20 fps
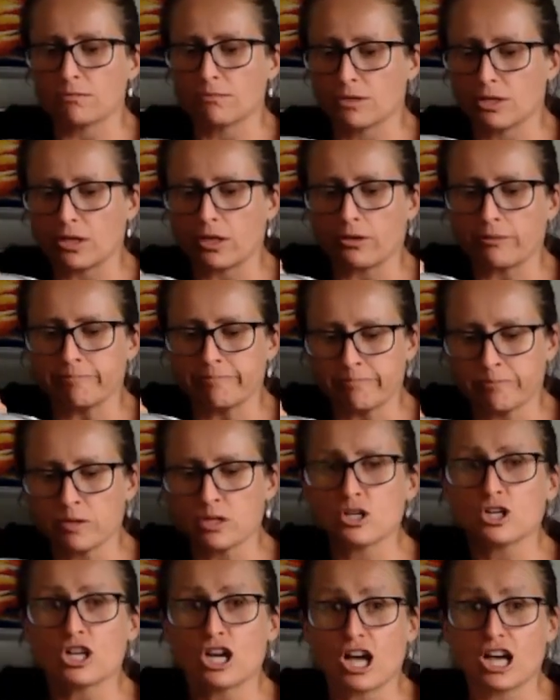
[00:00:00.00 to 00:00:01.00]
you know,
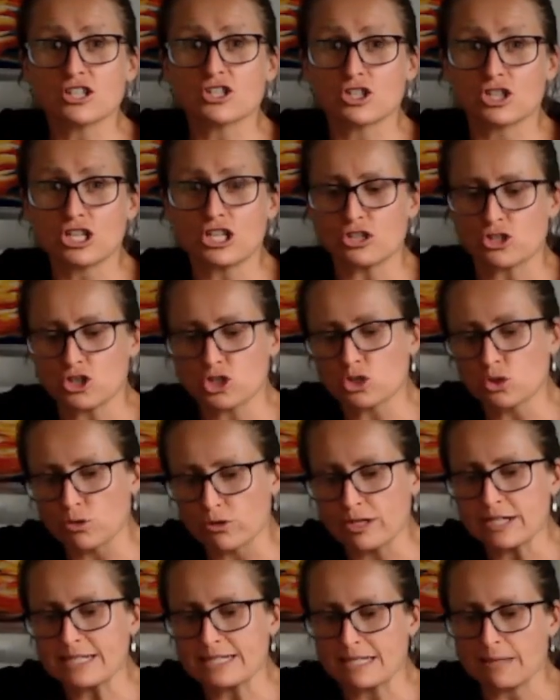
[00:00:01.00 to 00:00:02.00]
the
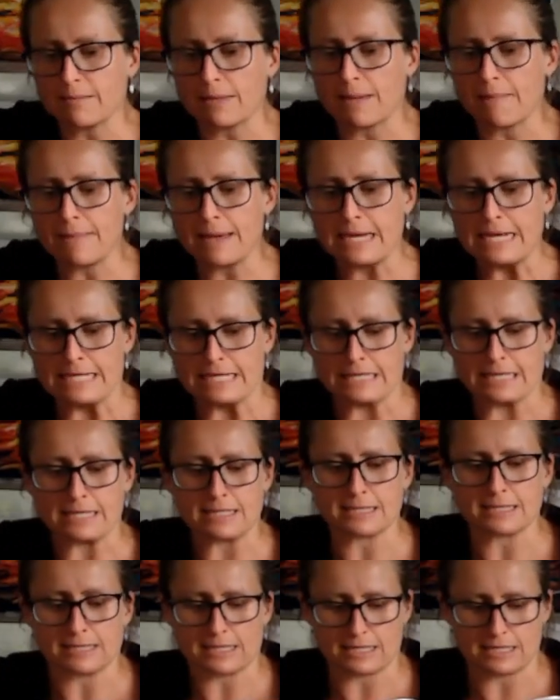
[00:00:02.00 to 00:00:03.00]
assurance that my meat
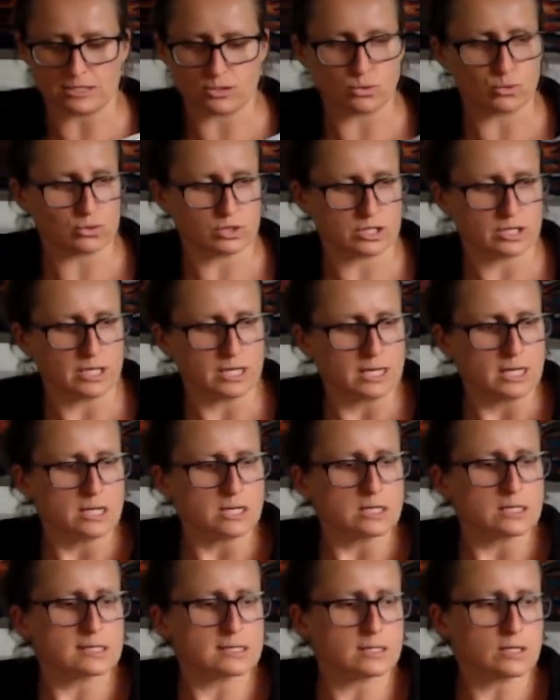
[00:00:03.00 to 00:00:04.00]
is good.
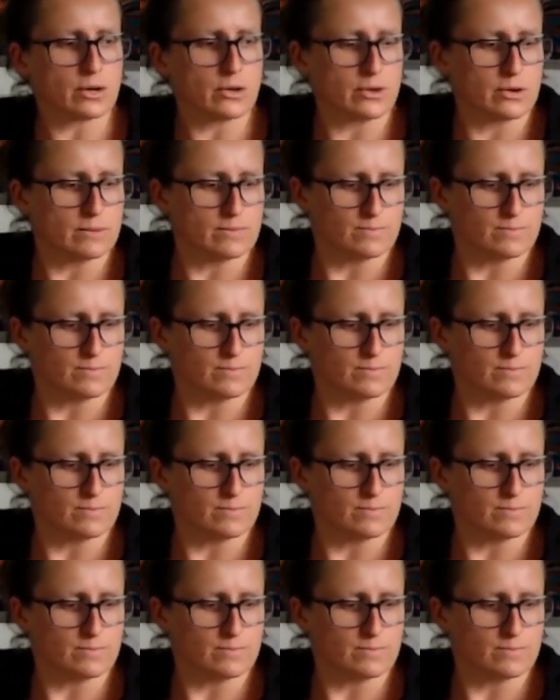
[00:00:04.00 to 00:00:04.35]
So